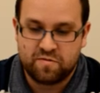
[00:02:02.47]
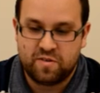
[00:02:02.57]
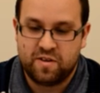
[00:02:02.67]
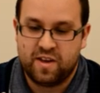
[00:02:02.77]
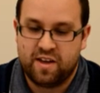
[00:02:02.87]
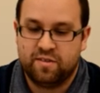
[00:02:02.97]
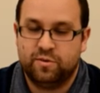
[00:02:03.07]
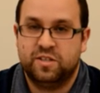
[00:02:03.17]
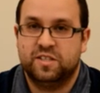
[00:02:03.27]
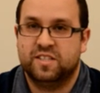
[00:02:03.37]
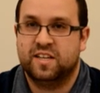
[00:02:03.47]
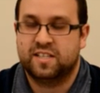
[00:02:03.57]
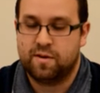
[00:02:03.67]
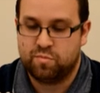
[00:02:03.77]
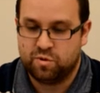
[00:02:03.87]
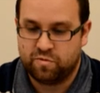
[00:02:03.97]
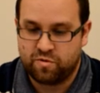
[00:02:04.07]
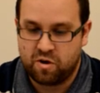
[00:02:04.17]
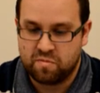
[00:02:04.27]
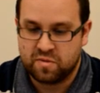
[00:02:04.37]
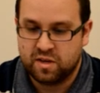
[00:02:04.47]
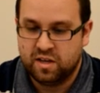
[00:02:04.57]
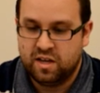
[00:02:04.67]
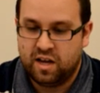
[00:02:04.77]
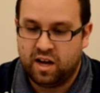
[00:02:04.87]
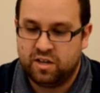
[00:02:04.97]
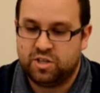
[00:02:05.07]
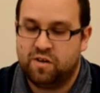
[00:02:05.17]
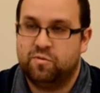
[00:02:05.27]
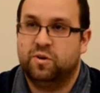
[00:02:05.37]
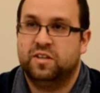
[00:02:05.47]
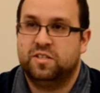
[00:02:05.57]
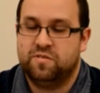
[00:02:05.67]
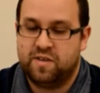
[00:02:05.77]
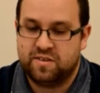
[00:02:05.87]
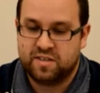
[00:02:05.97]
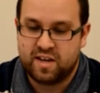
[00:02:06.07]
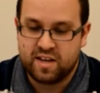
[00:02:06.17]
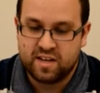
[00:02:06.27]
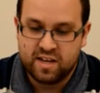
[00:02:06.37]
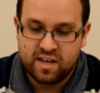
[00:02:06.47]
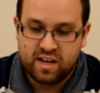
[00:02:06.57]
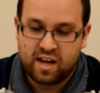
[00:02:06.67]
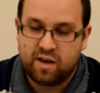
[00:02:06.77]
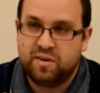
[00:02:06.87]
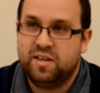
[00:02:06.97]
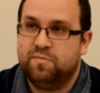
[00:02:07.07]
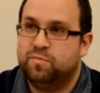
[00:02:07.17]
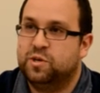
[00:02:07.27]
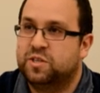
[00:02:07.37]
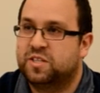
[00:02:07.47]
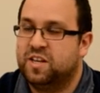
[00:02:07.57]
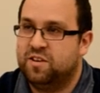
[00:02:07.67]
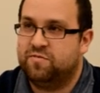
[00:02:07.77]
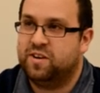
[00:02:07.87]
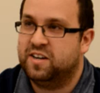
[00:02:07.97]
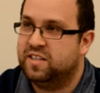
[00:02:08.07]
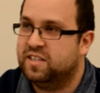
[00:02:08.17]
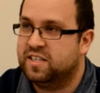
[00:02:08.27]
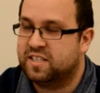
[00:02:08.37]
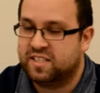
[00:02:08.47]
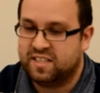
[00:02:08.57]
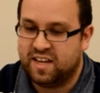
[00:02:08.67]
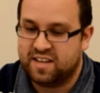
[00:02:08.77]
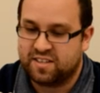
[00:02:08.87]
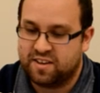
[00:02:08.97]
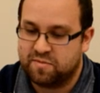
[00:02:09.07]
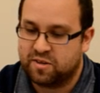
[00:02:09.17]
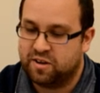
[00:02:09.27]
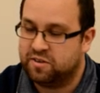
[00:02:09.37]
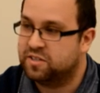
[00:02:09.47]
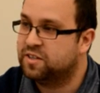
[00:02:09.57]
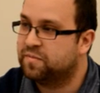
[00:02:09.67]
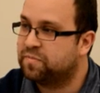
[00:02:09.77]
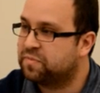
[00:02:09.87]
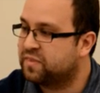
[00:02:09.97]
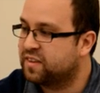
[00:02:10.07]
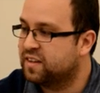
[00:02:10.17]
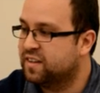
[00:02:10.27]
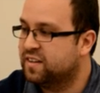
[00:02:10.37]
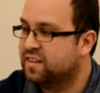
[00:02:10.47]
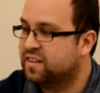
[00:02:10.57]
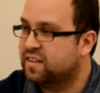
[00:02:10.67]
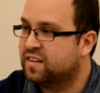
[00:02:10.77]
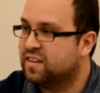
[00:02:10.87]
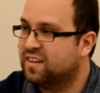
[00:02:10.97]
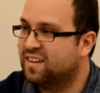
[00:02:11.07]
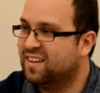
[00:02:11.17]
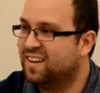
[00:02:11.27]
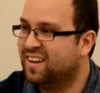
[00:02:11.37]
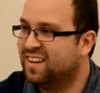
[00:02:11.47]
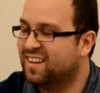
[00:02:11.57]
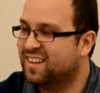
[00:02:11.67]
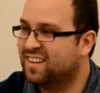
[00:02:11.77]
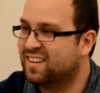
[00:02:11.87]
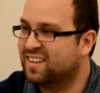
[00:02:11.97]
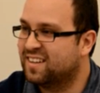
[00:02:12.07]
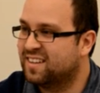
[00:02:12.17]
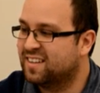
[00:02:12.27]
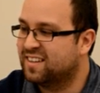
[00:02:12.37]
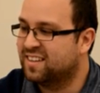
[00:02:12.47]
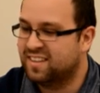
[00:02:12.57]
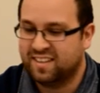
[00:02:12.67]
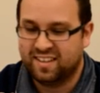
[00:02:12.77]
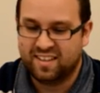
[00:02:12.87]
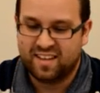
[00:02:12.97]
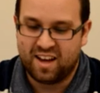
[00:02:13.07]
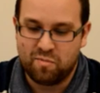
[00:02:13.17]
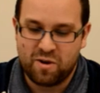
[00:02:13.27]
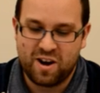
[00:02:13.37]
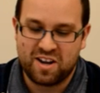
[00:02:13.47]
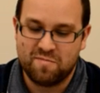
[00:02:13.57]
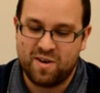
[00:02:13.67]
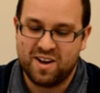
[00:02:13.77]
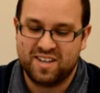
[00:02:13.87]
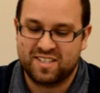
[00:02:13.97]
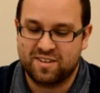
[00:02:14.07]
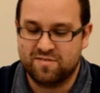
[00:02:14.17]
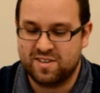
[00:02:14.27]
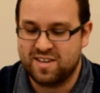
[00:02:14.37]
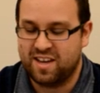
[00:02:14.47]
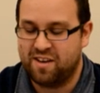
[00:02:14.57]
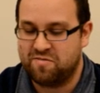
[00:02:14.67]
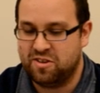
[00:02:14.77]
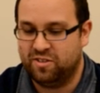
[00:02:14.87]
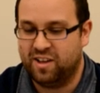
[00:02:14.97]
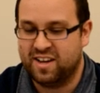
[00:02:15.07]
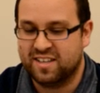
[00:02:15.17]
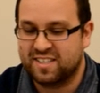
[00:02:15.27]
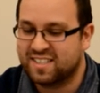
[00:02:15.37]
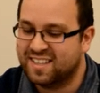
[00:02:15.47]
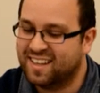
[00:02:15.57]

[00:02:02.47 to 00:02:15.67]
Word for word: for you here, which is an example from uh, JavaOne in 2008. How many bugs can you find in this date time code? How many bugs? I'm bearing in mind it's uh, only a few lines.